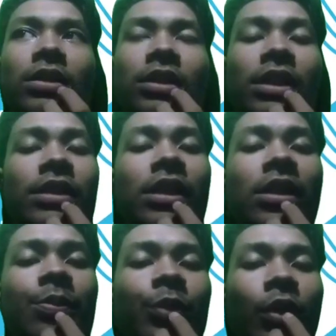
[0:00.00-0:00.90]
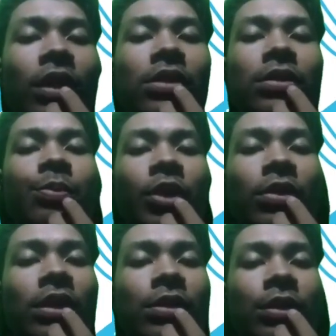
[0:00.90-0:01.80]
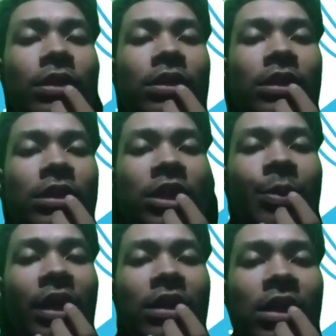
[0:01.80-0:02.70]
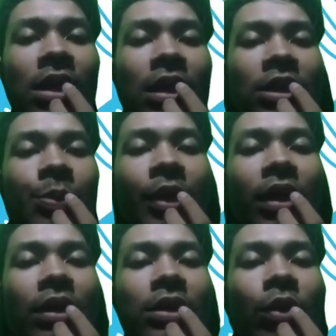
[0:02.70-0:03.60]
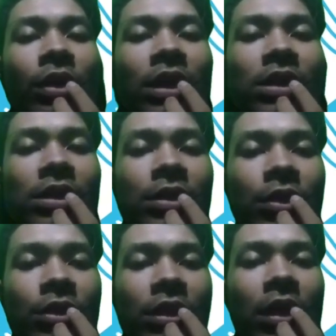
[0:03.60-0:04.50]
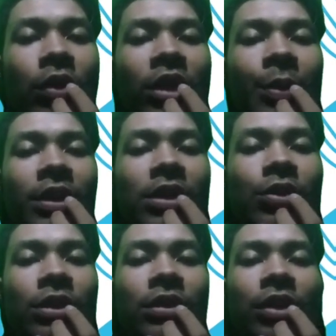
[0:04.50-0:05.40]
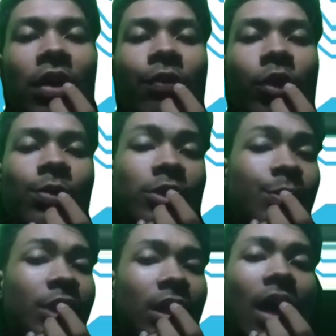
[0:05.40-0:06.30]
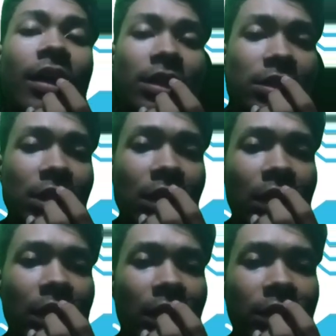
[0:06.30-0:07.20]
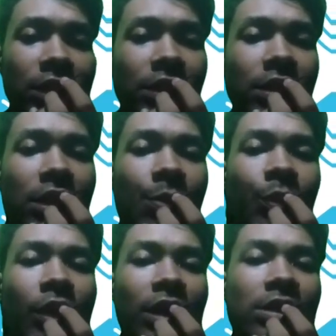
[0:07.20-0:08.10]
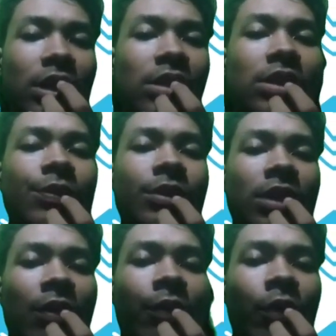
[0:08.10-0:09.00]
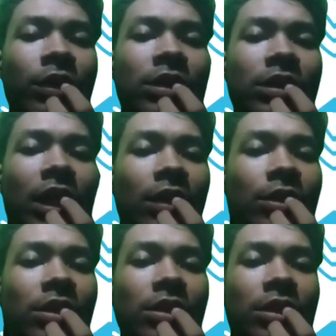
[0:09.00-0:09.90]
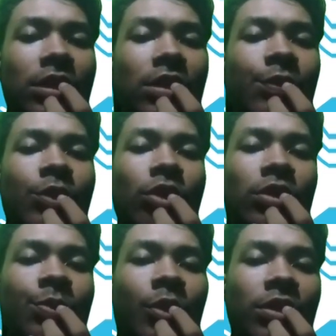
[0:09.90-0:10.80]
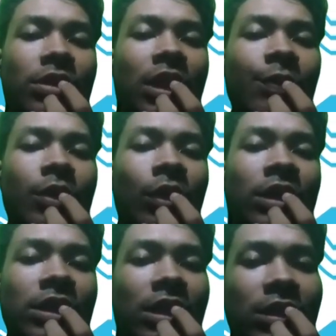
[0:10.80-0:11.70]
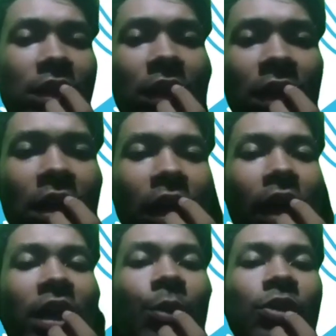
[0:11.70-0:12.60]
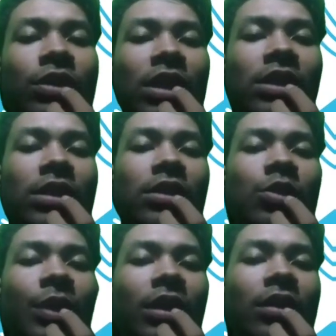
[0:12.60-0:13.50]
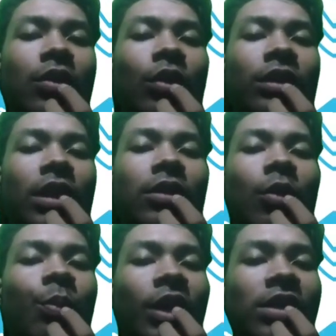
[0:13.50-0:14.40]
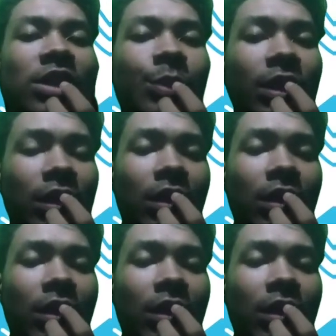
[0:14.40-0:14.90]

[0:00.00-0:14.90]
Teaching predecessors in CBI typically organize instruction around thematic unit drawn from subject areas. Teachers employ extensive scaffolding techniques such as visual supports, graphic organizer, and demonstrations to make content comprehensible.